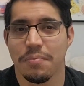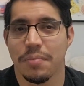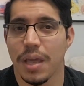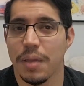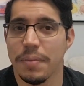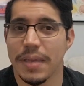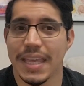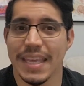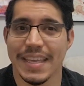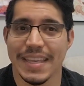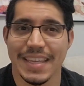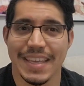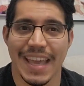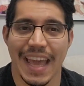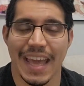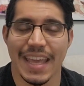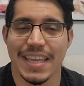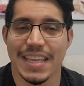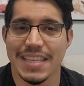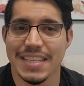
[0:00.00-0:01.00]
maybe
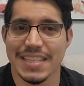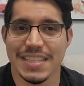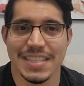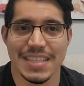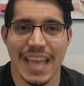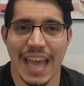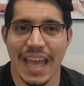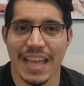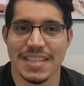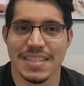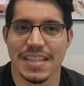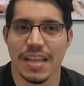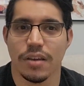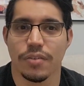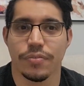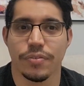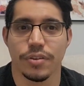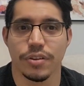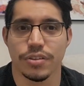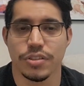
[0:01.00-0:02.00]
he's gassed
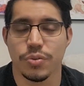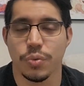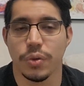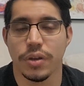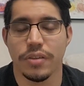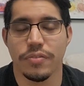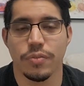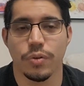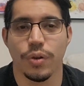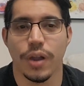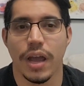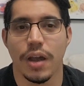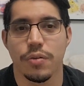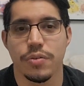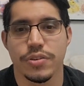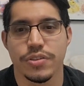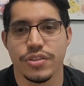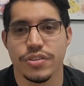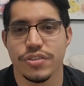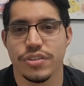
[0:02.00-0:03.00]
out for 24
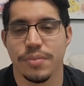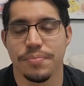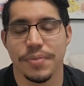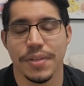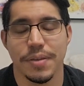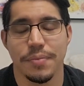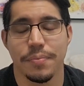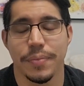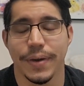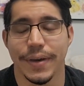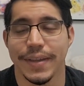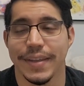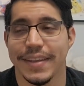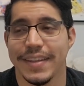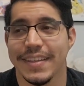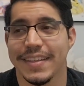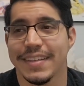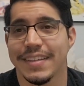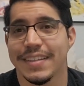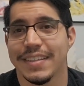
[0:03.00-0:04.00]
hours or something,
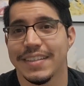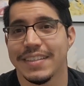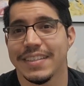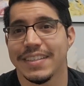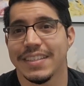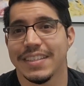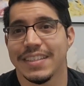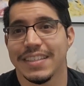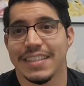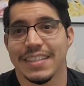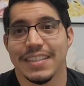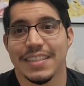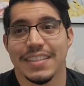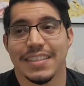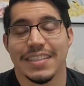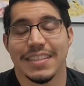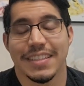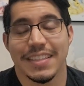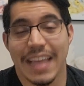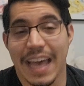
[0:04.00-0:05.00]
but
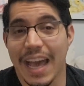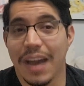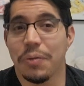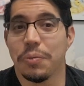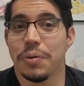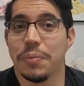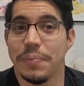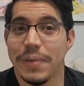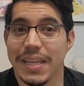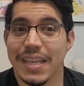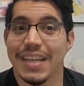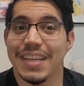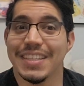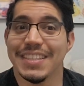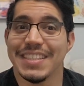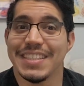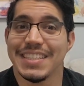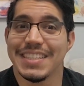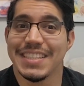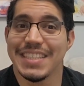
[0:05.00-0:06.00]
that would be
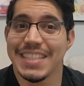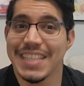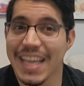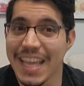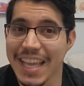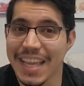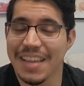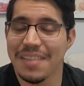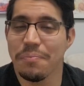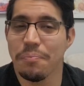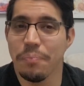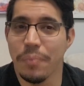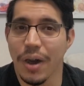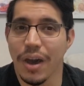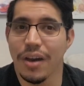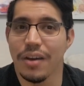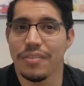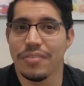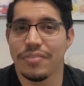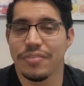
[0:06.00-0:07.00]
a sick
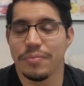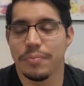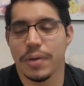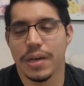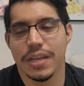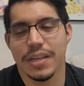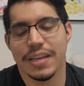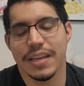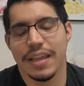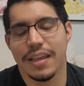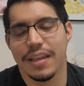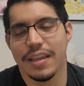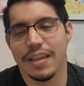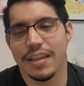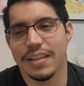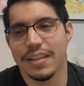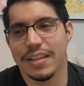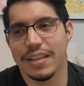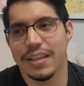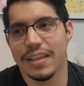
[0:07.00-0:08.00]
buff. But
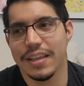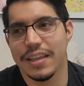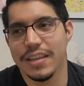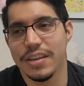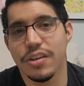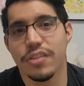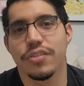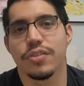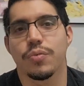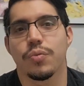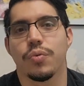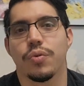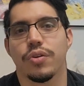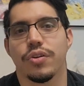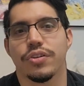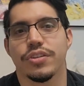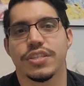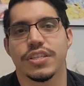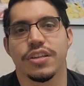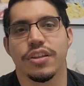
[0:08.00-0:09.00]
in other
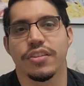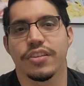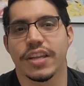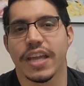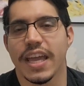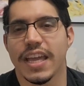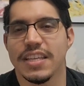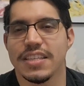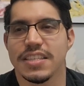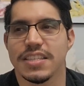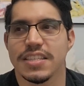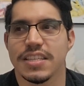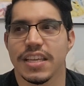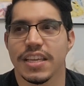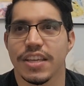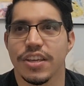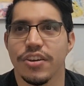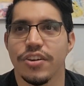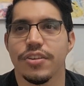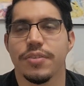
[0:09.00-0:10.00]
words, in other cases,
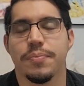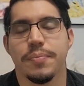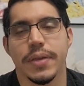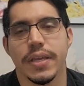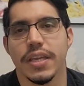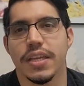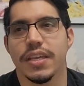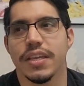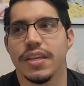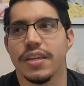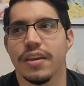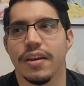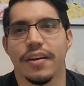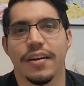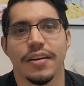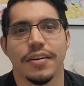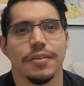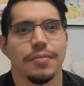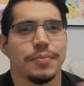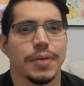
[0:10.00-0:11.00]
it could be
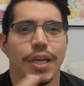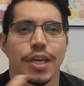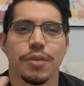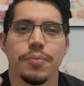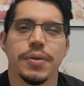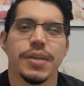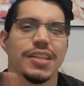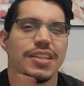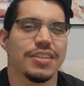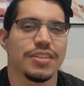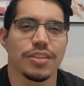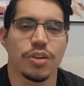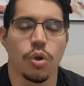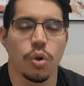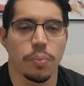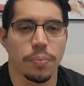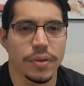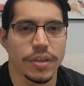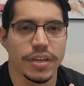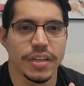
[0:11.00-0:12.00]

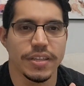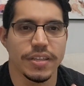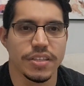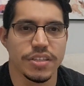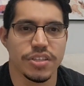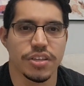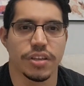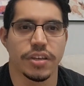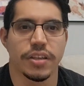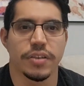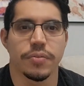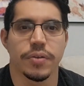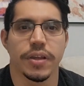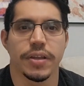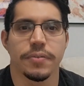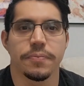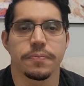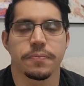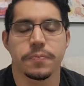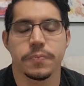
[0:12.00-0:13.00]
incorporated in the Sunny,
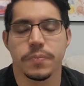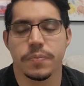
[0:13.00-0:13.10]
right?